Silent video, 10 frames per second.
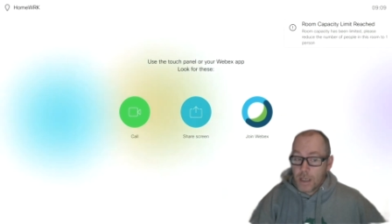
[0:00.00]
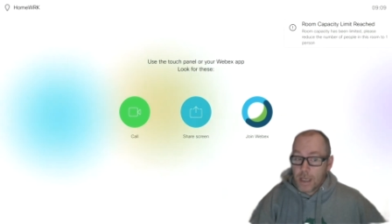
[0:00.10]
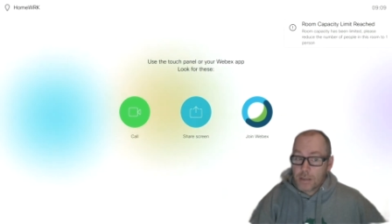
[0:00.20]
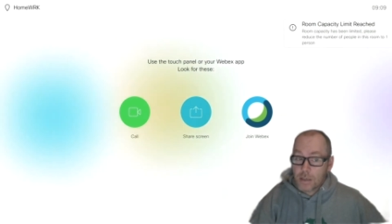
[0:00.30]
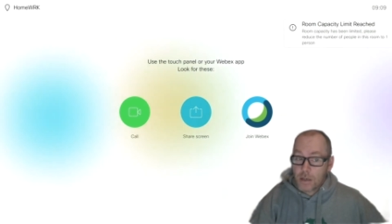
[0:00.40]

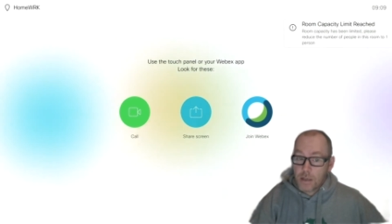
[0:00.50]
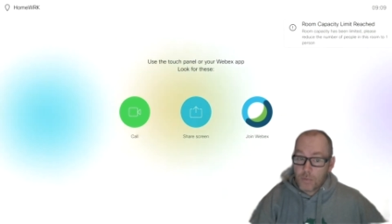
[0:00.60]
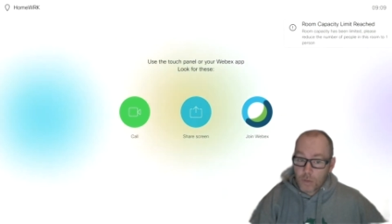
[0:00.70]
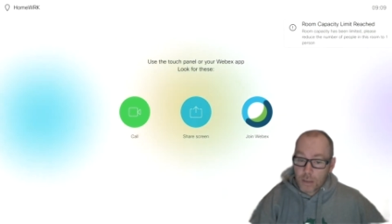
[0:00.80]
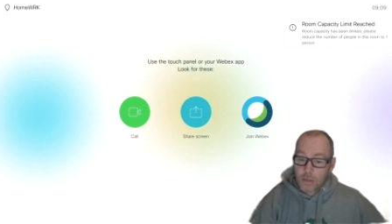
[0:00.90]
and so
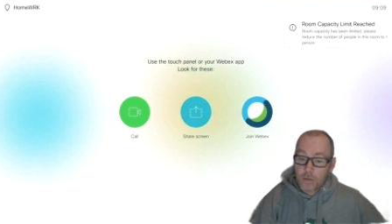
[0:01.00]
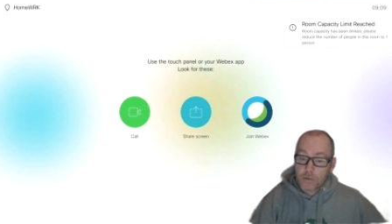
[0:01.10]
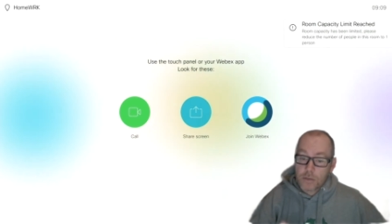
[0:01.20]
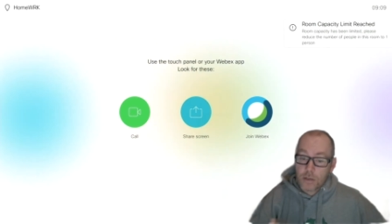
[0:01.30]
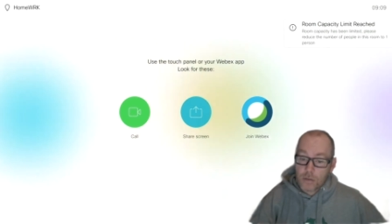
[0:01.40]
then we can
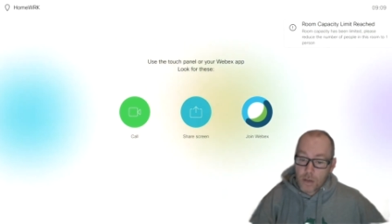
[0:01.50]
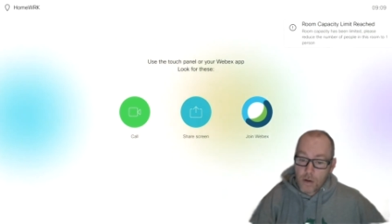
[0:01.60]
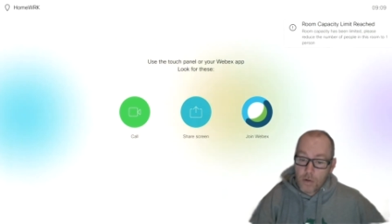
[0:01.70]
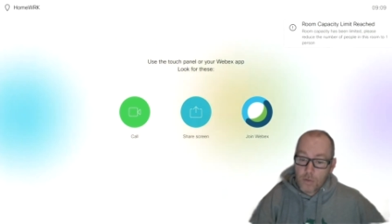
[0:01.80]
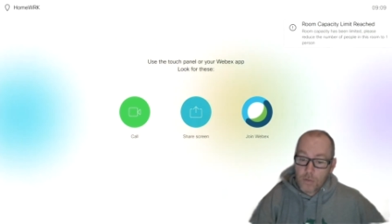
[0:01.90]
also
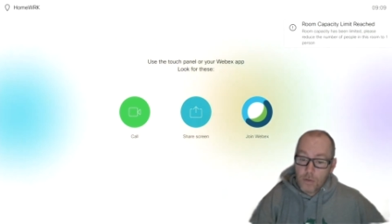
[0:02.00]
know